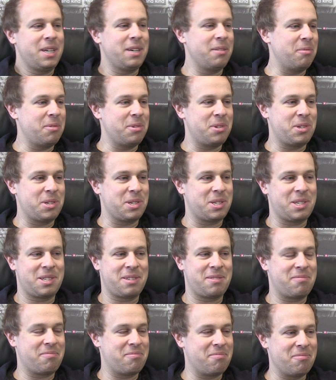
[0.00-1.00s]
it was just,
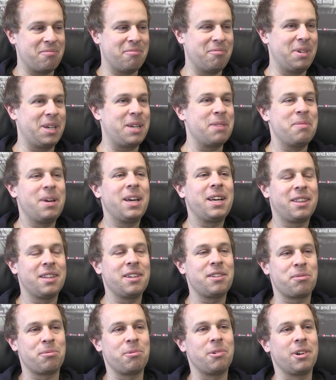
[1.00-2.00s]
we can make
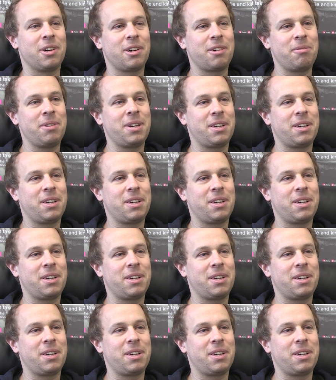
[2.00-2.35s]
this work. We